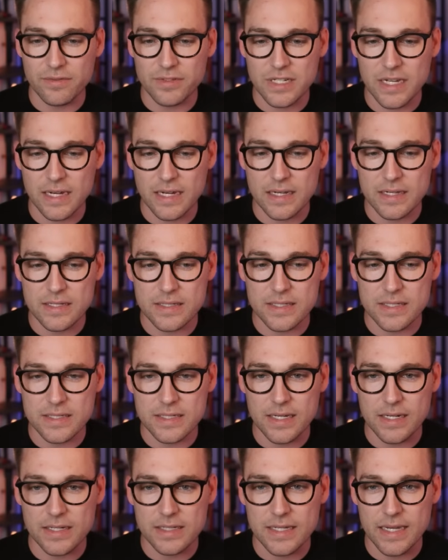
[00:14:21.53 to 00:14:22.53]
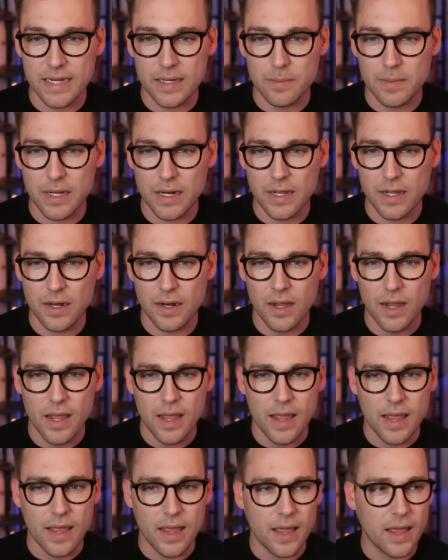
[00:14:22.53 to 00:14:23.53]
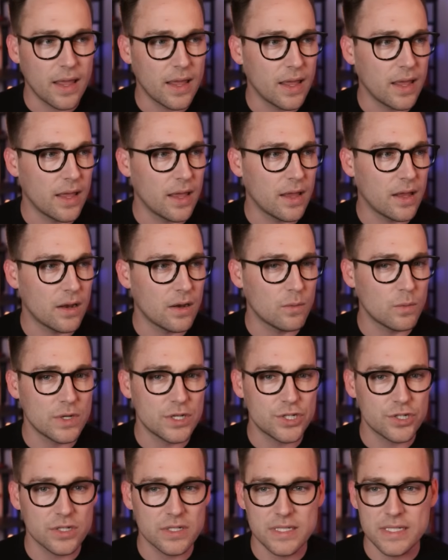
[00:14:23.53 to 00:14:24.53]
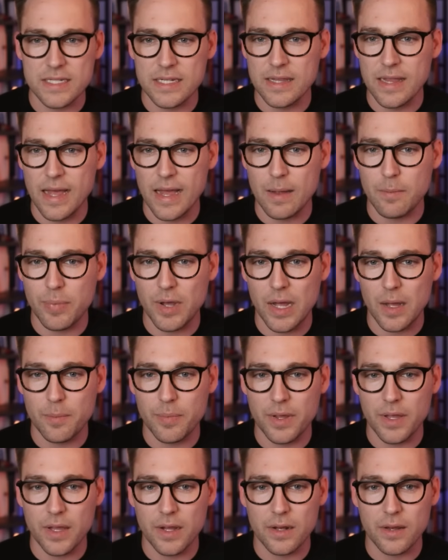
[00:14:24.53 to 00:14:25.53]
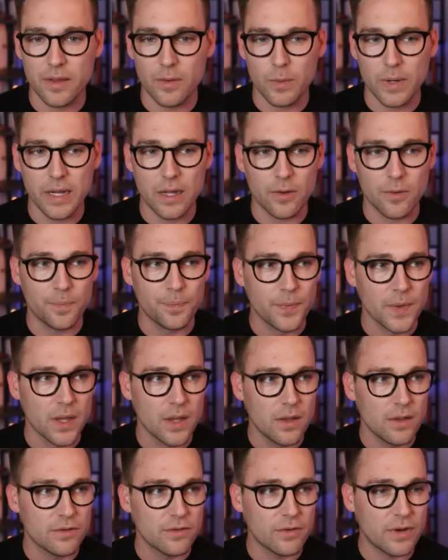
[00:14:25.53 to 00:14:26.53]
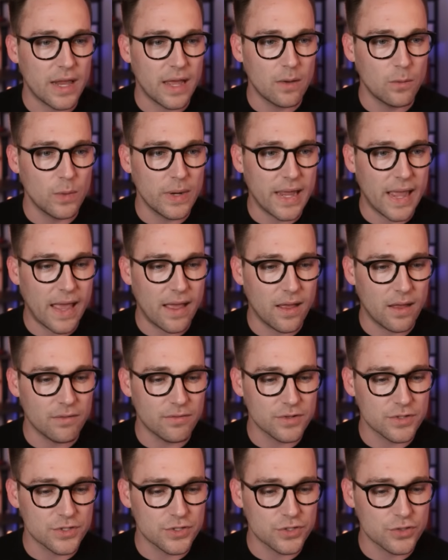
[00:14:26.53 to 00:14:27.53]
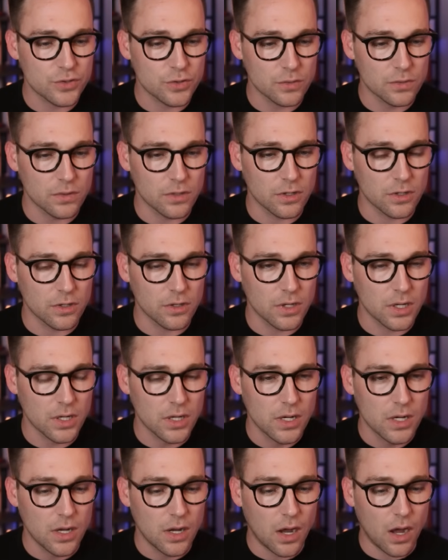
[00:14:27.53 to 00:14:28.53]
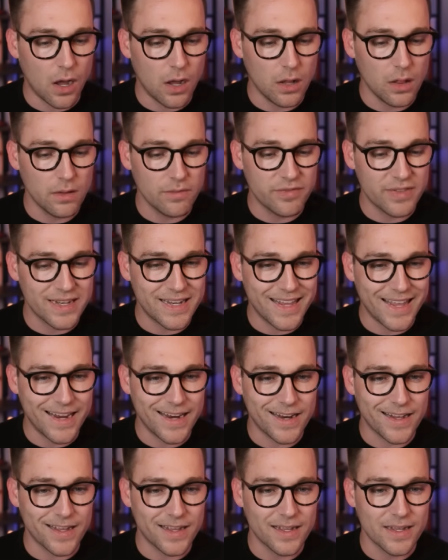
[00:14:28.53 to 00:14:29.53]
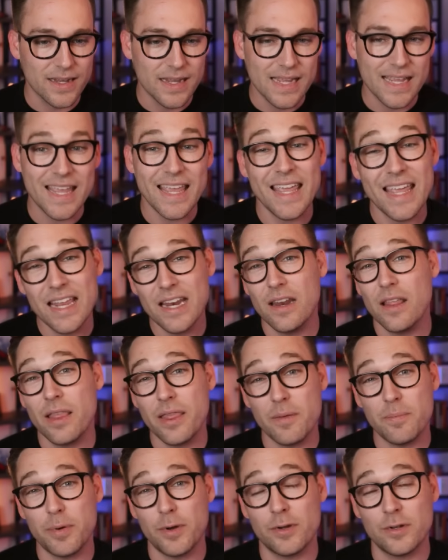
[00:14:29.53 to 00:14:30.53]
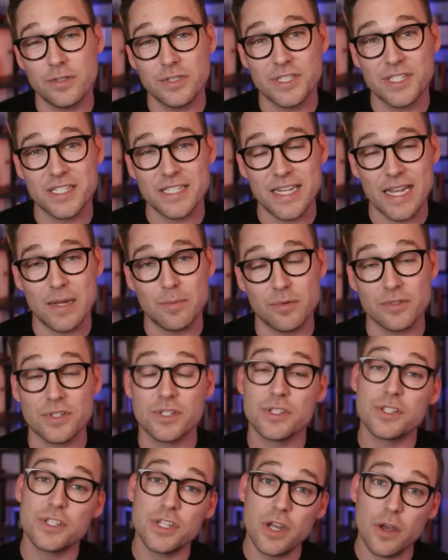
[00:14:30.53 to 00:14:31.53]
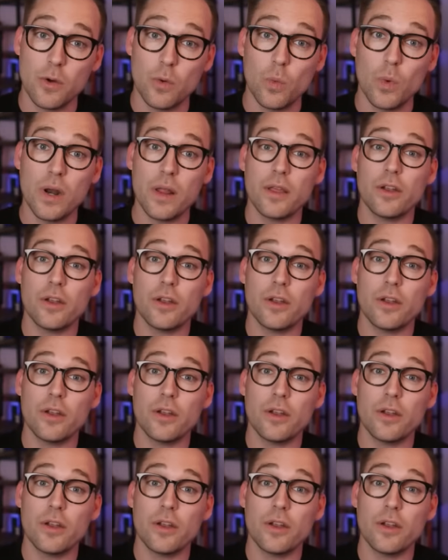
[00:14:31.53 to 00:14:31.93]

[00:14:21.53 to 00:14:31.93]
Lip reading: seconds. It's going to take a minute, and we should see that pop in. There we go. So now we have stored all of the data in the Pulse tables. So one of the